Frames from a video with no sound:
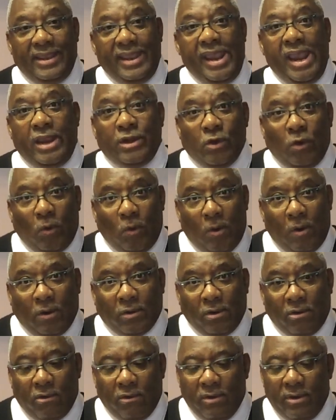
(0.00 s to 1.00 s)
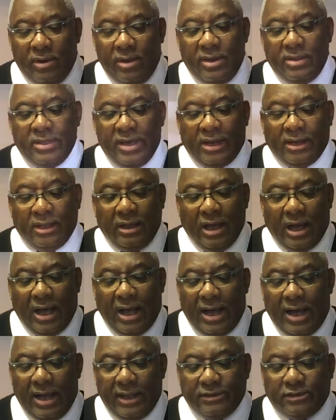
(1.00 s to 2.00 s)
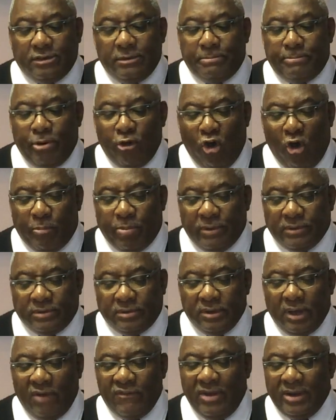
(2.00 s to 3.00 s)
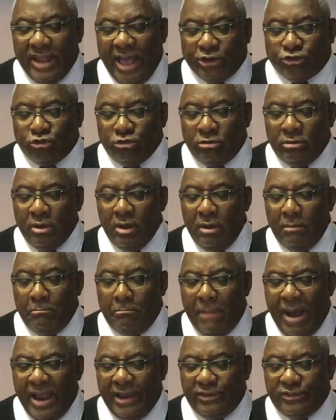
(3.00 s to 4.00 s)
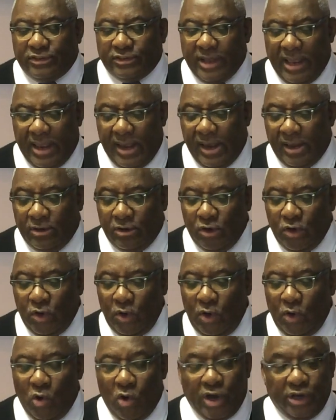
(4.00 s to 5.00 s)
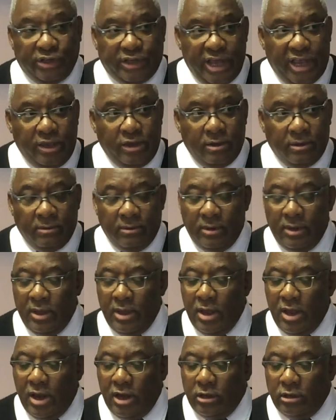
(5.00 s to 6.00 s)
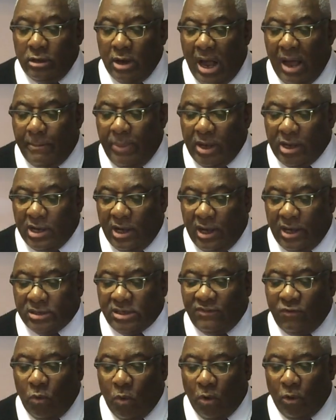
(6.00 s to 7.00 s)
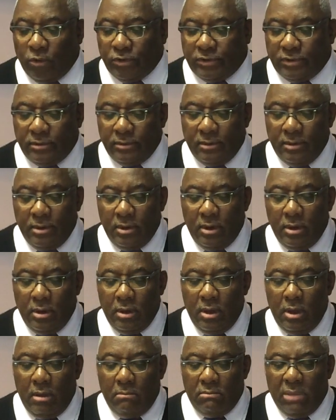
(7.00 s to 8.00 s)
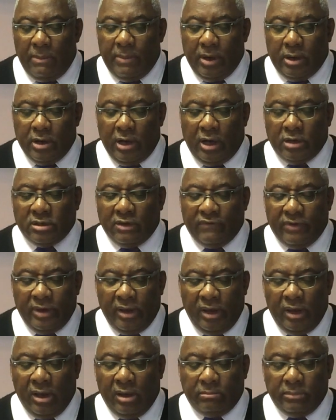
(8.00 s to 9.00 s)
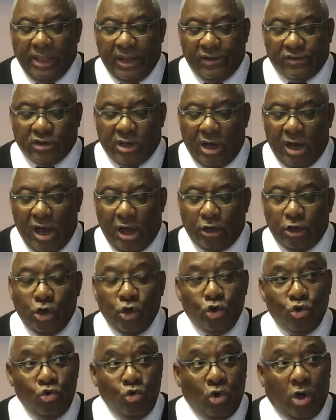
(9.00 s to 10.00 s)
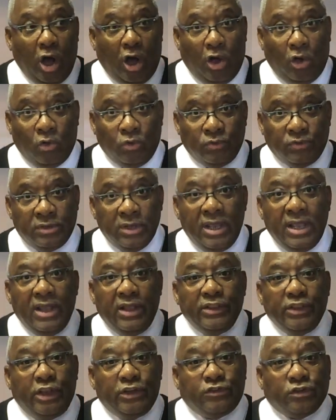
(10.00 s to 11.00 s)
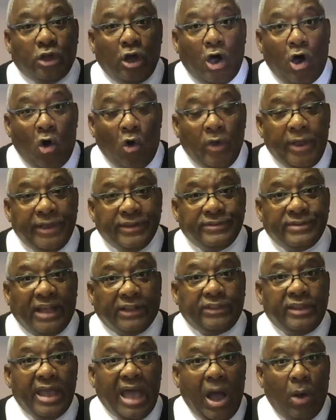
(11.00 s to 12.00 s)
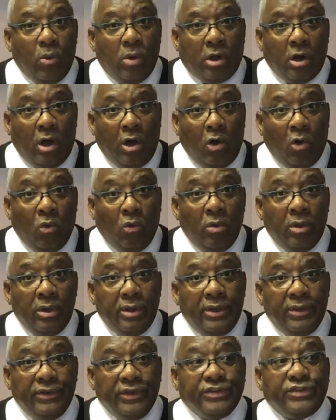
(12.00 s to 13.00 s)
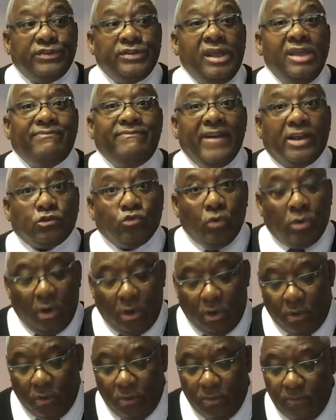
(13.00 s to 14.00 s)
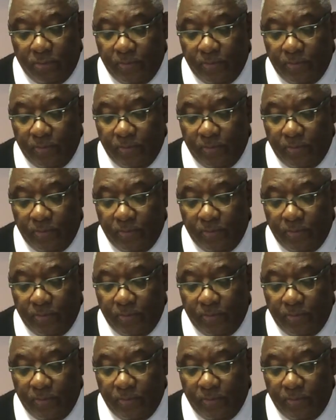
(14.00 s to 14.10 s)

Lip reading: In order that God's purpose of election might stand or continue, not because of works, but because of Him, that is God, who calls. This call is not the outward call, this is the effectual call.